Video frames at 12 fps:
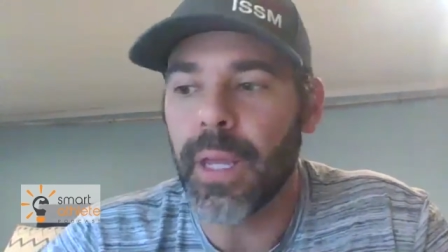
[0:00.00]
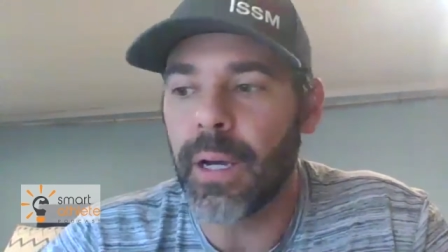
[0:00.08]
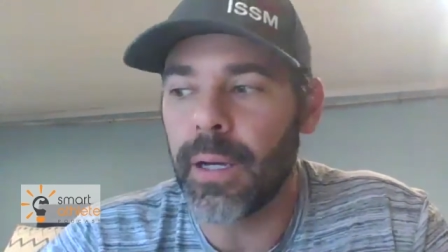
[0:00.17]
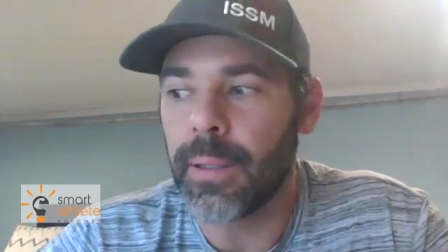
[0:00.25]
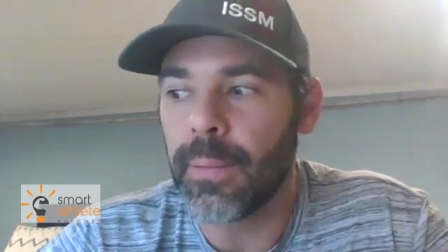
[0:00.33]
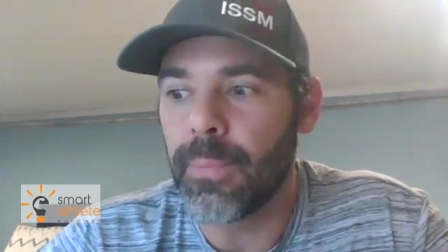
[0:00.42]

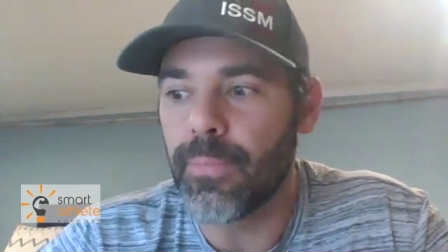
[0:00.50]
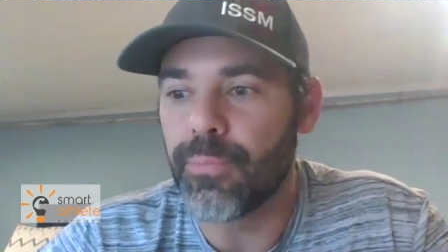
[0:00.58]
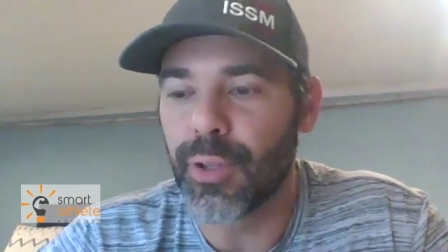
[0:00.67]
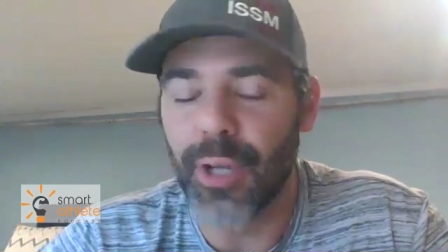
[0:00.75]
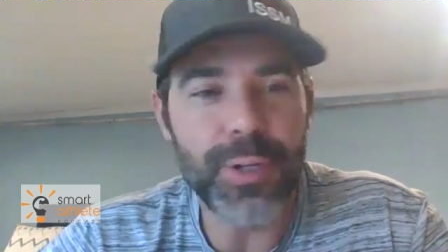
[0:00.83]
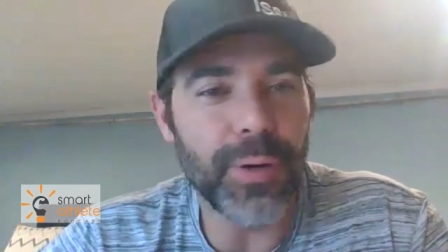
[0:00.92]
Um,
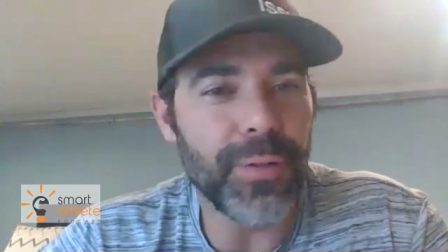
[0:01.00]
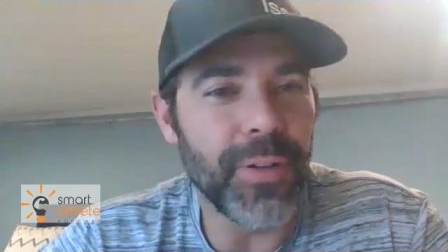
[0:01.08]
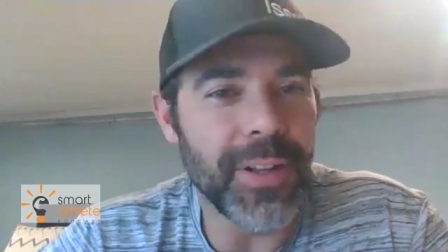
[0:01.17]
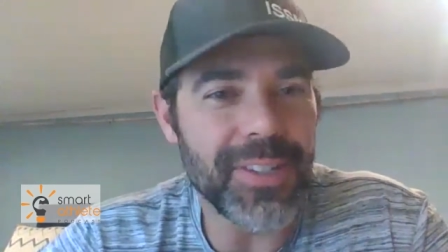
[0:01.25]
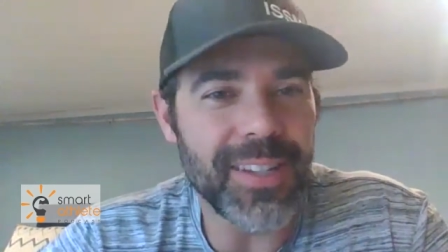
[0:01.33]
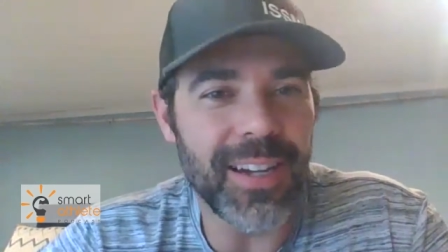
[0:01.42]
but those are
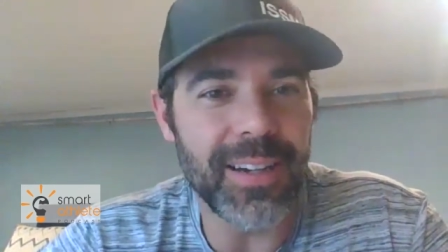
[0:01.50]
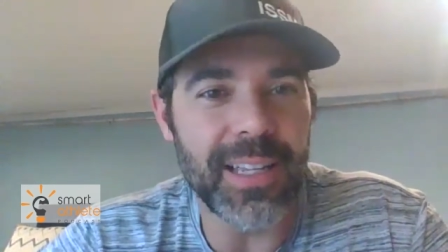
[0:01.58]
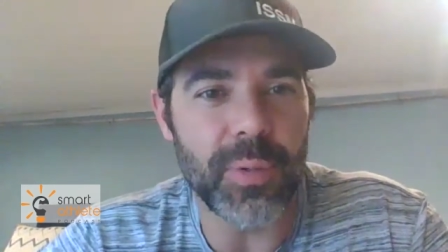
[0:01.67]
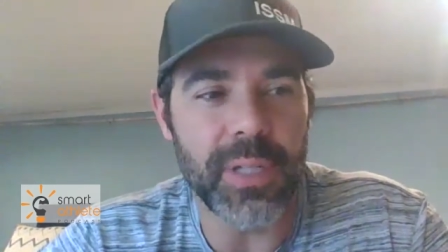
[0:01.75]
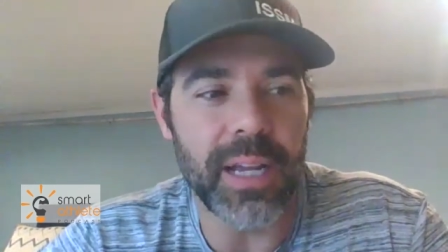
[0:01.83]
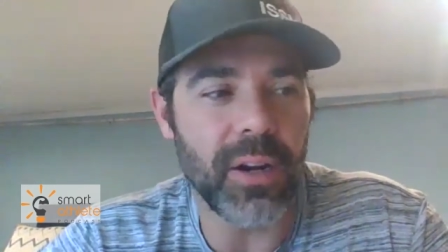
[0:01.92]
fun
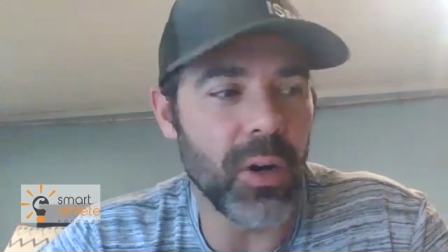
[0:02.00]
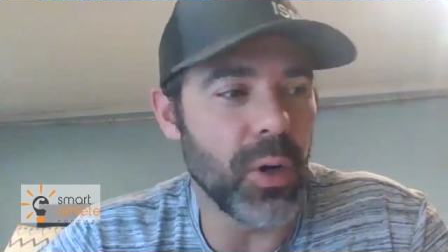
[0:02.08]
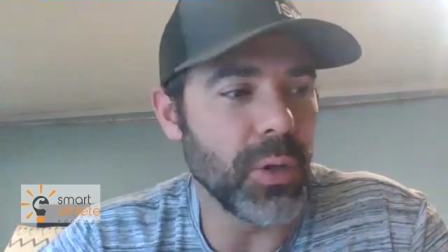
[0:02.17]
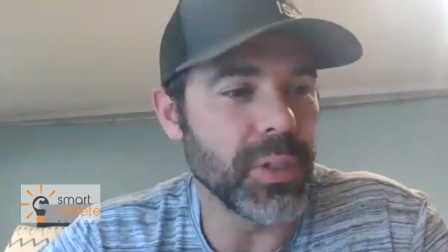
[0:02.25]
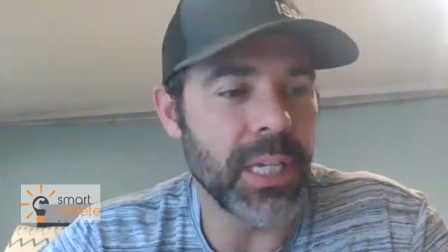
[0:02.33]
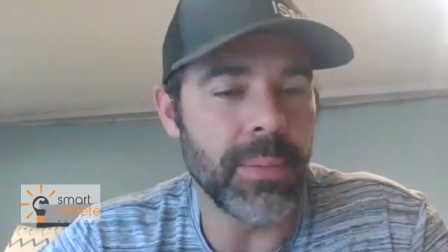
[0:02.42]
studies. We take our
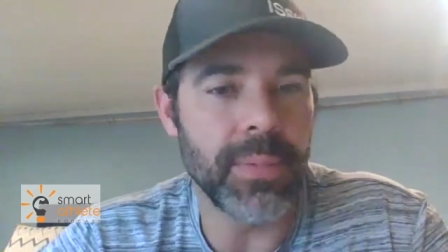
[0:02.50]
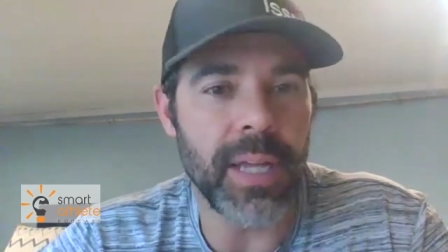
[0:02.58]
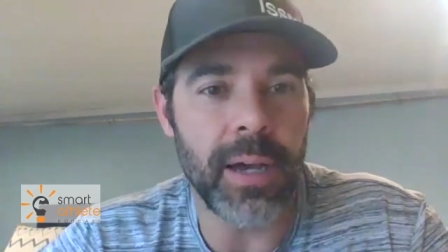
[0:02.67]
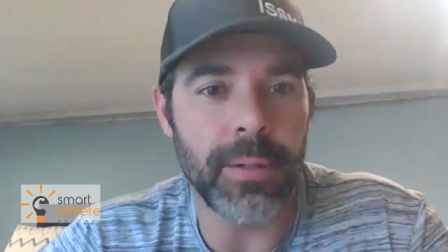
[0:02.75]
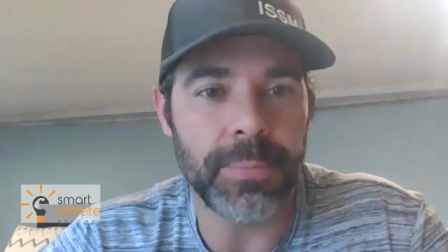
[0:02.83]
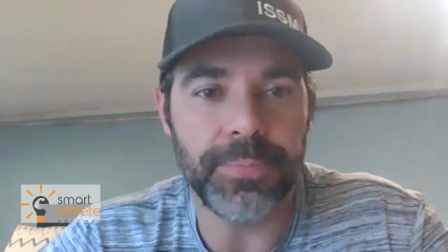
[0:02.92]
whole team
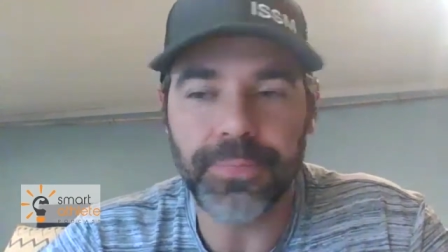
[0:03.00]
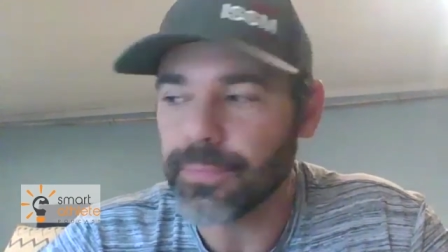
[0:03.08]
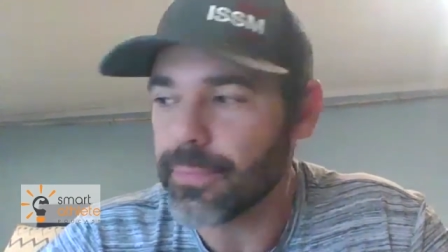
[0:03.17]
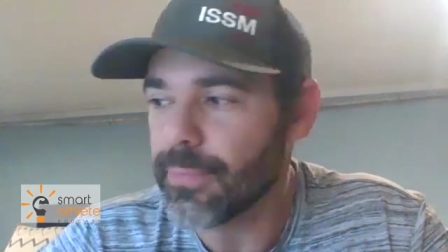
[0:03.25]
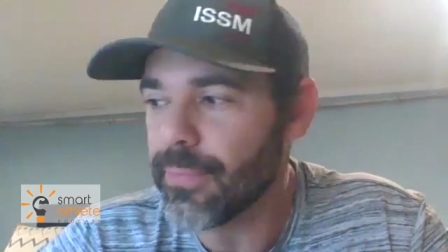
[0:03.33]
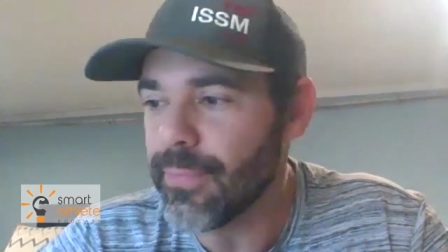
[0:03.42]
down
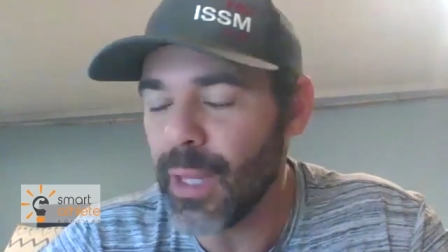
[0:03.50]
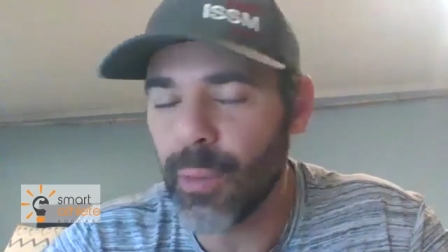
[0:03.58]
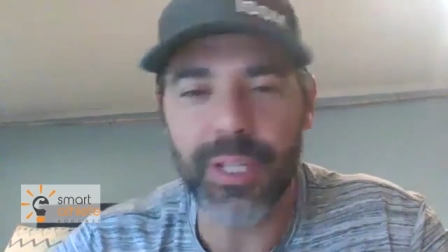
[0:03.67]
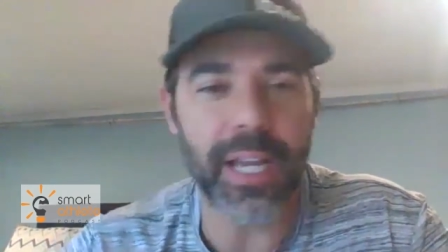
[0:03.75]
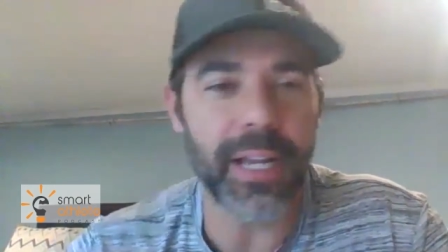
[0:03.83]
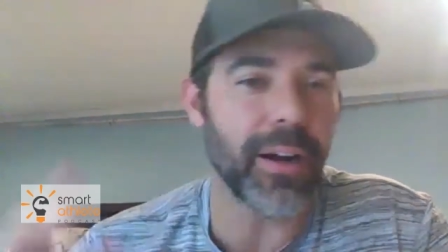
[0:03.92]

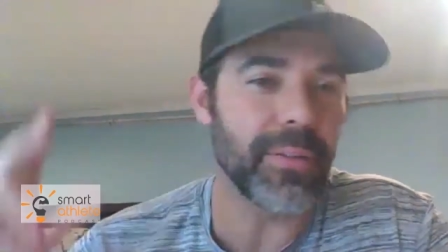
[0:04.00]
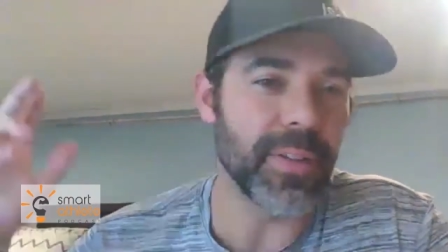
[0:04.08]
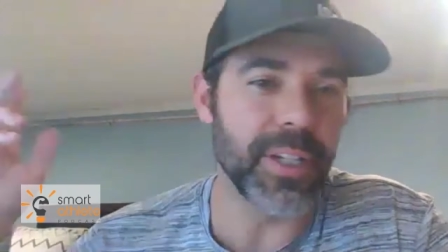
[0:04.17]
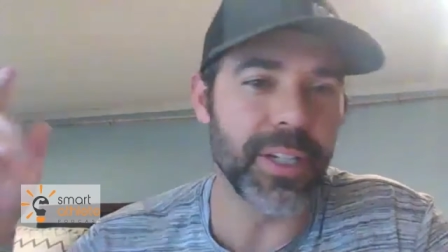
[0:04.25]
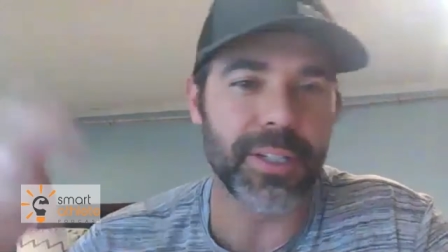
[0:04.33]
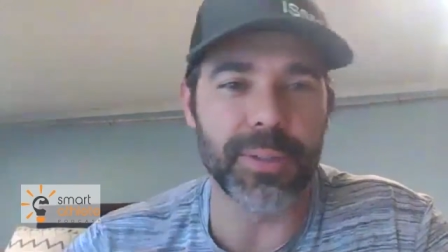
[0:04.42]
we take our
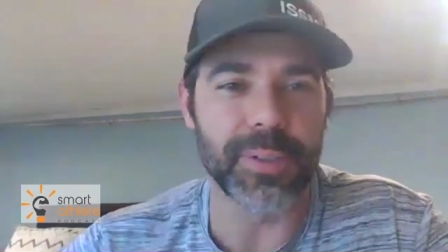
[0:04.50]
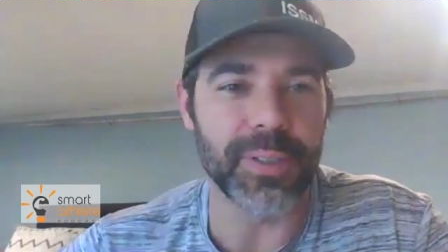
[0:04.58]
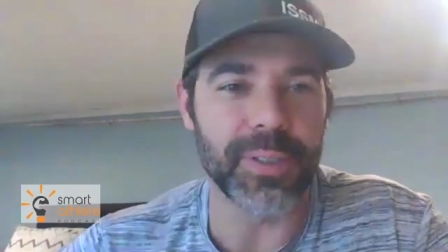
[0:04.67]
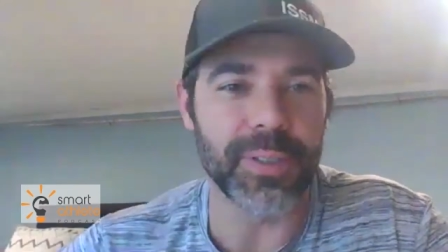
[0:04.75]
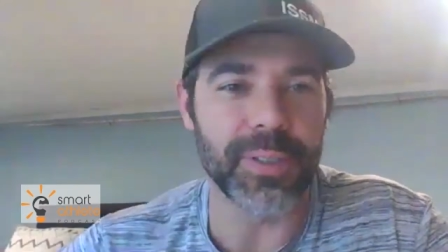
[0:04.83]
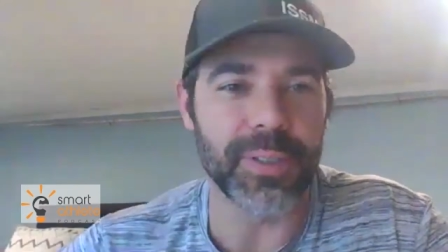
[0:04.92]
vehicles
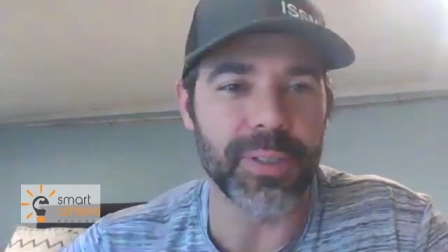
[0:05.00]
down.